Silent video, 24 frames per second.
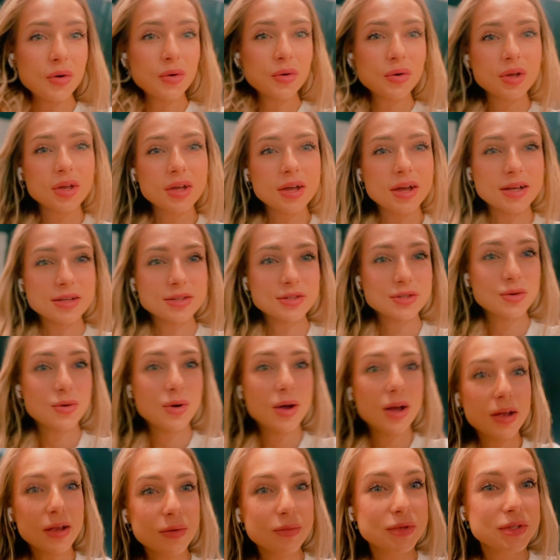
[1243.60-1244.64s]
Okay guys, so
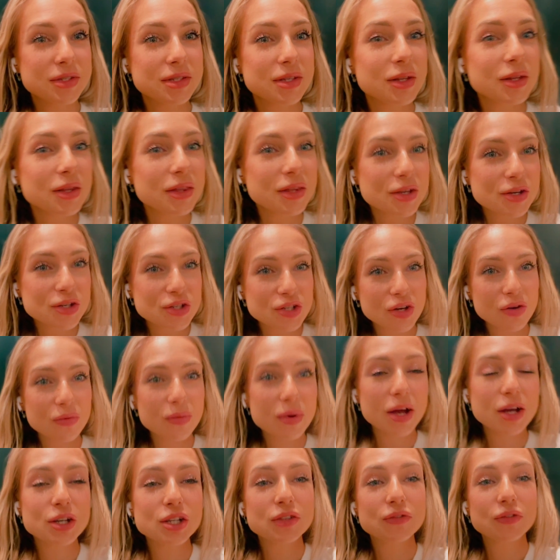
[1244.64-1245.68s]
I was in the gym.
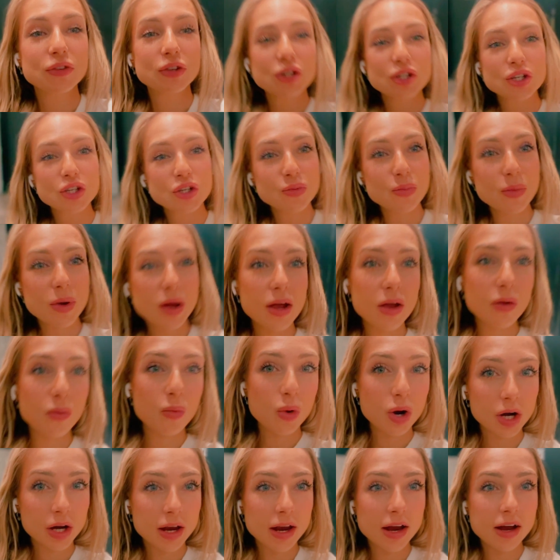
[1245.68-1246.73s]
I just finished my
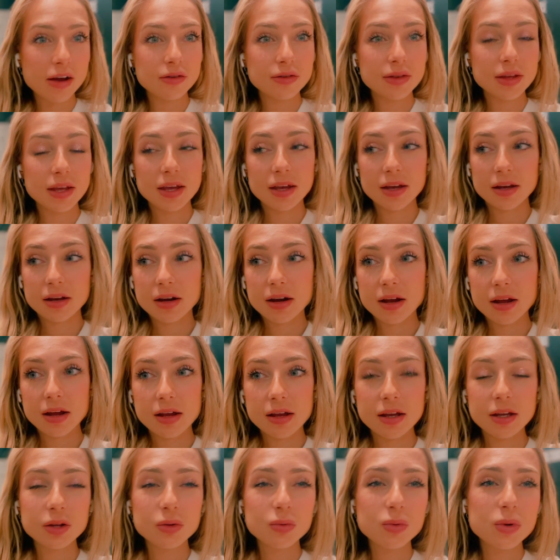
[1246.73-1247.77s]
workout and
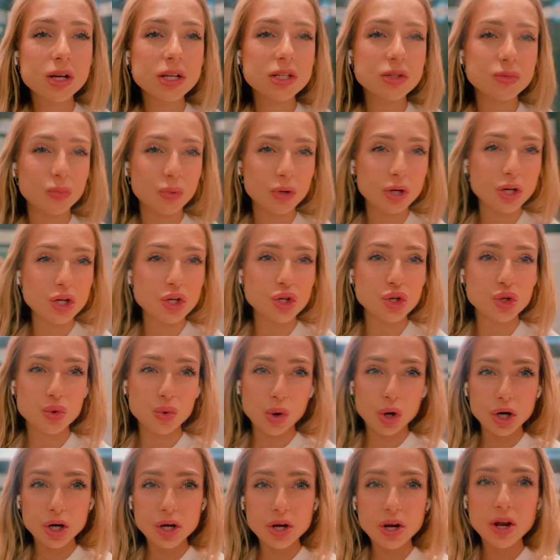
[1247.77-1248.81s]
it was pretty
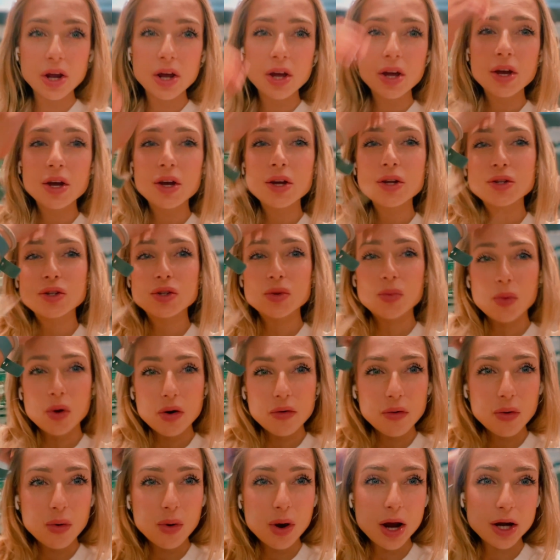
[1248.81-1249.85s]
short.
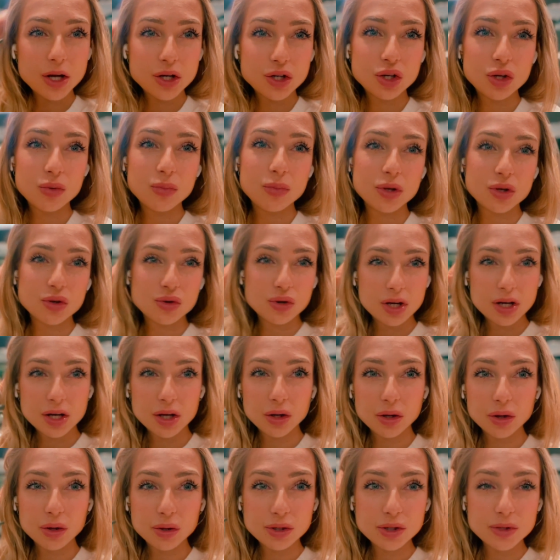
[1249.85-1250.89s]
Tomorrow I should be
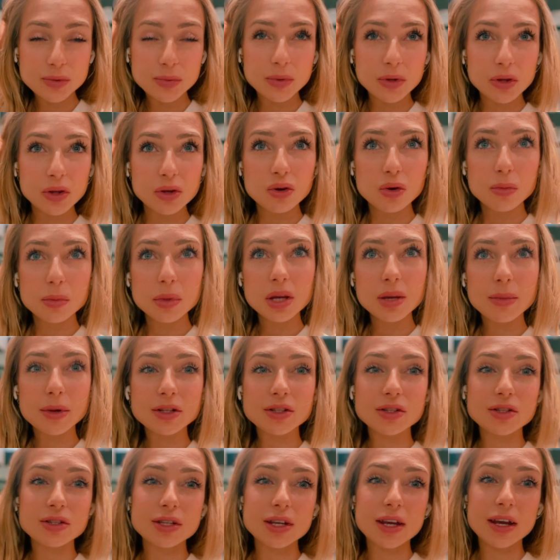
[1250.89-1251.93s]
training glutes with newbie,
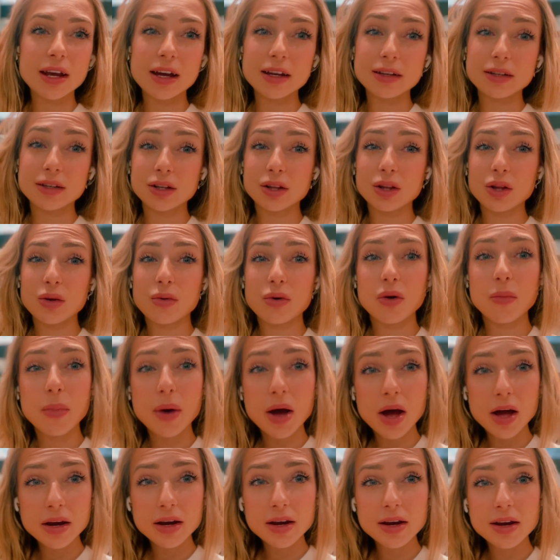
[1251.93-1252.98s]
but today I did lower
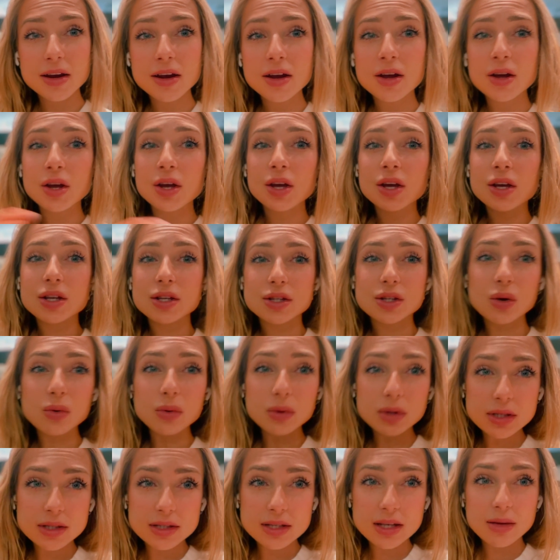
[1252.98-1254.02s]
body. So
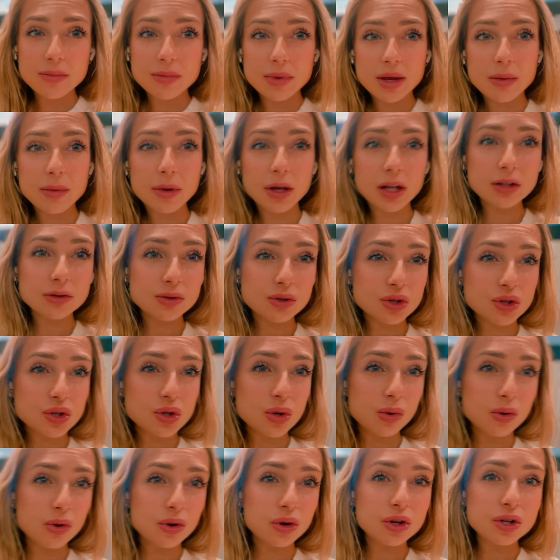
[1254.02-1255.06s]
we'll see, maybe I'll do
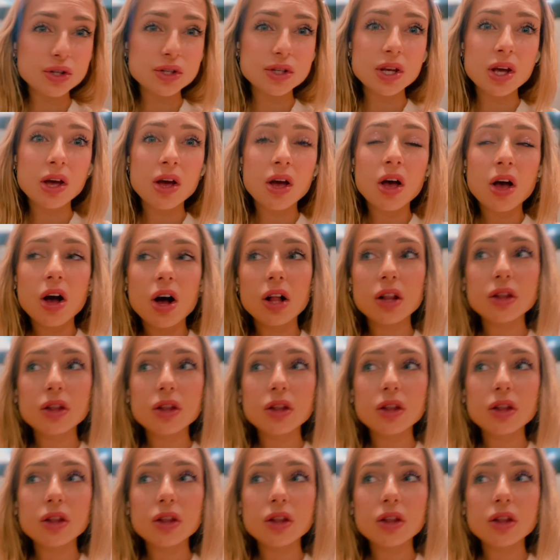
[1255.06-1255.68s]
shoulders.